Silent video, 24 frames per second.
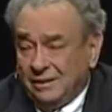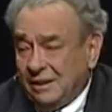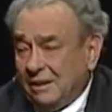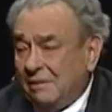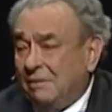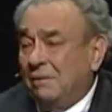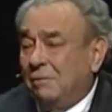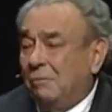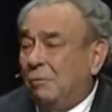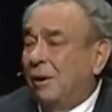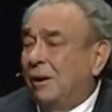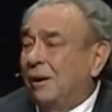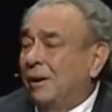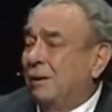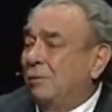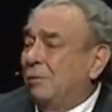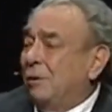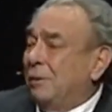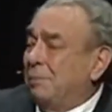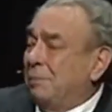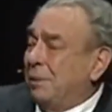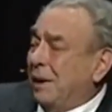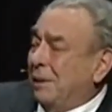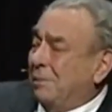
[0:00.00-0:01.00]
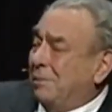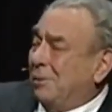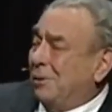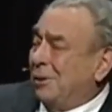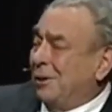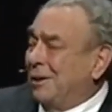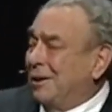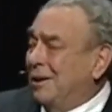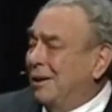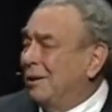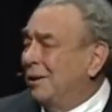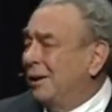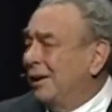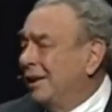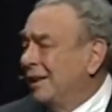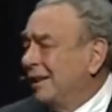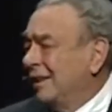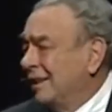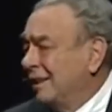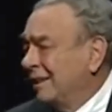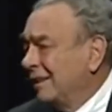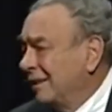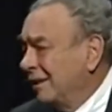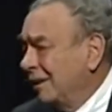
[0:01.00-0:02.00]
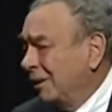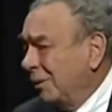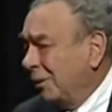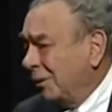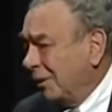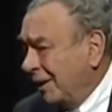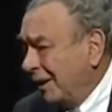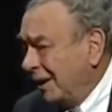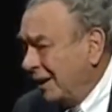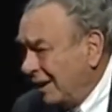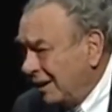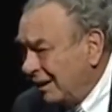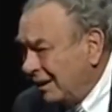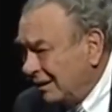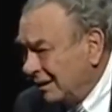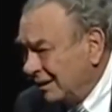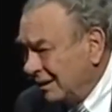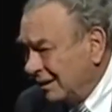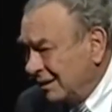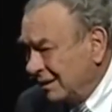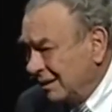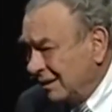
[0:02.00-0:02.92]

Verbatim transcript: Do you ever wonder what people are doing who are in hell?